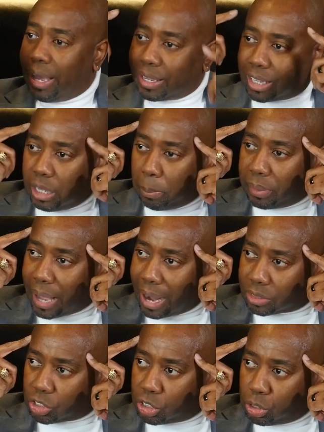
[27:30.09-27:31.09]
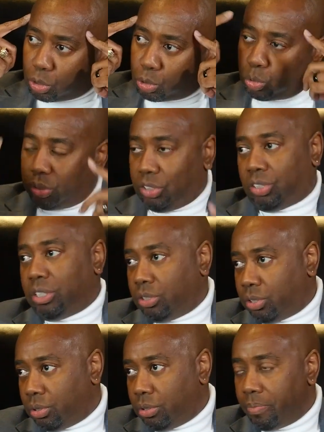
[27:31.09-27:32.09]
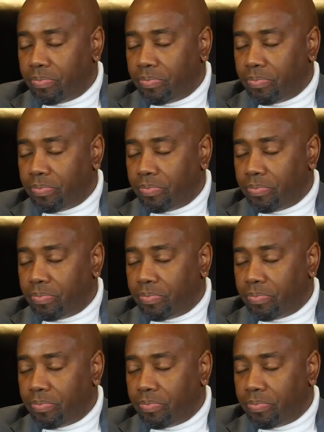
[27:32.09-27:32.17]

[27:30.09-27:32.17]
and keeping our children centered.